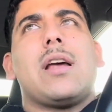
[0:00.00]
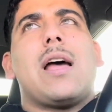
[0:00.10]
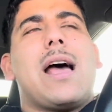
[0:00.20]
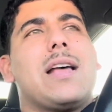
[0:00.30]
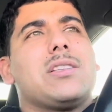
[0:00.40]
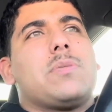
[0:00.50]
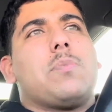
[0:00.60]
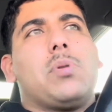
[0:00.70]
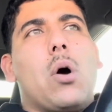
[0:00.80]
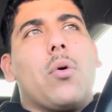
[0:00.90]
has
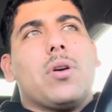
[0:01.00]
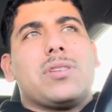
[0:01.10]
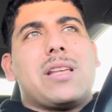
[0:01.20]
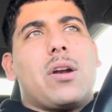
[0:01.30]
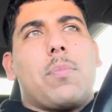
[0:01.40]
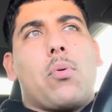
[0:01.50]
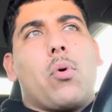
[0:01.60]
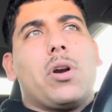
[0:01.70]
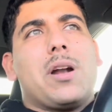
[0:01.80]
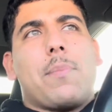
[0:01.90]
blowers that are
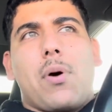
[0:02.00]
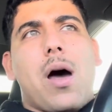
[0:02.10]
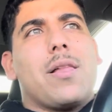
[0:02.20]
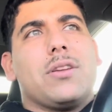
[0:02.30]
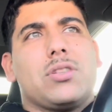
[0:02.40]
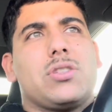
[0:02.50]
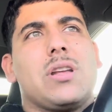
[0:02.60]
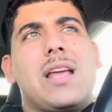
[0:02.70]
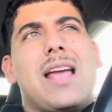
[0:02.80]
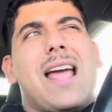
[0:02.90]
ported and polished,
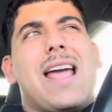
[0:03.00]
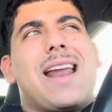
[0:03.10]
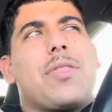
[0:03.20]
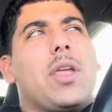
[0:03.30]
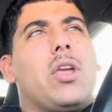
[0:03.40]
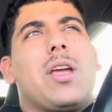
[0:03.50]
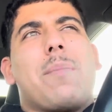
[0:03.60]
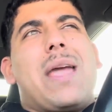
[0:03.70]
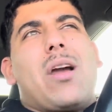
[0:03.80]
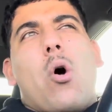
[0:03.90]
and I think you can
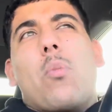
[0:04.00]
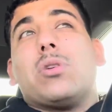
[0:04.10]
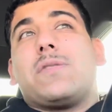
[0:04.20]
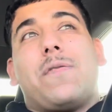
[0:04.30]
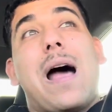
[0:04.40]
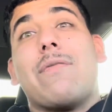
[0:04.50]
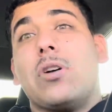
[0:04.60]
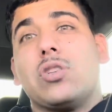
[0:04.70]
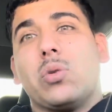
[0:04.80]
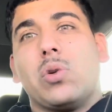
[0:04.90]
make almost
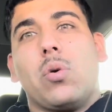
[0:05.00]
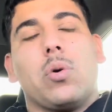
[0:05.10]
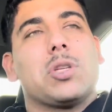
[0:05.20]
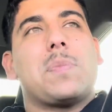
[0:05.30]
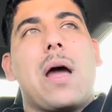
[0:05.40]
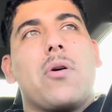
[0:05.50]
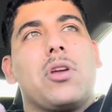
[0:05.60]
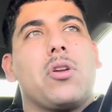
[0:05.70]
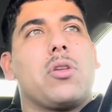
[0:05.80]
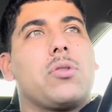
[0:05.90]
500 wheel horsepower. You
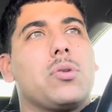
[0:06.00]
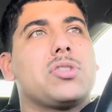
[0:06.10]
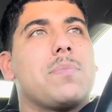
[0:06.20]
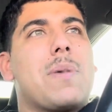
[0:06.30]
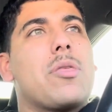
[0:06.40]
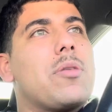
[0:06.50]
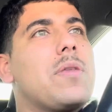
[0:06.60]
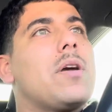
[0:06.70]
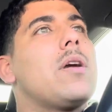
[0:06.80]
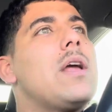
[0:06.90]
know, you throw some meth in
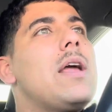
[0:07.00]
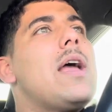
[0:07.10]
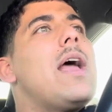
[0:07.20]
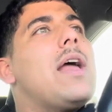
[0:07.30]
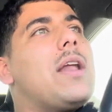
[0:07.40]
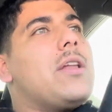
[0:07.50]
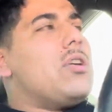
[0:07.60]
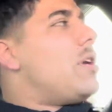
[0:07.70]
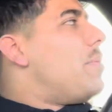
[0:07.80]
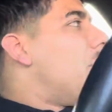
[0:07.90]
there and you could be